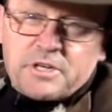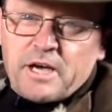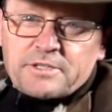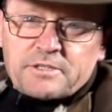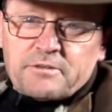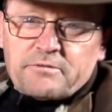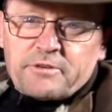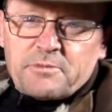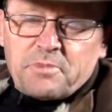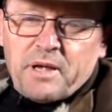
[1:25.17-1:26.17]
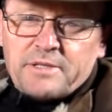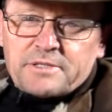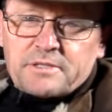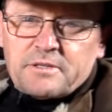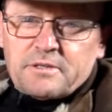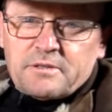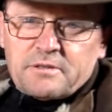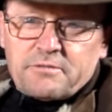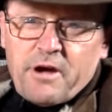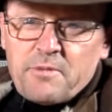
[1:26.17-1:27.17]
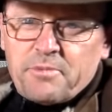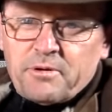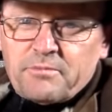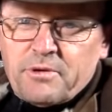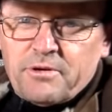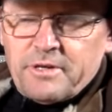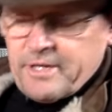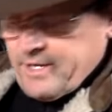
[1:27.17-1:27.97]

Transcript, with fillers: just replaced the, the rope on mine.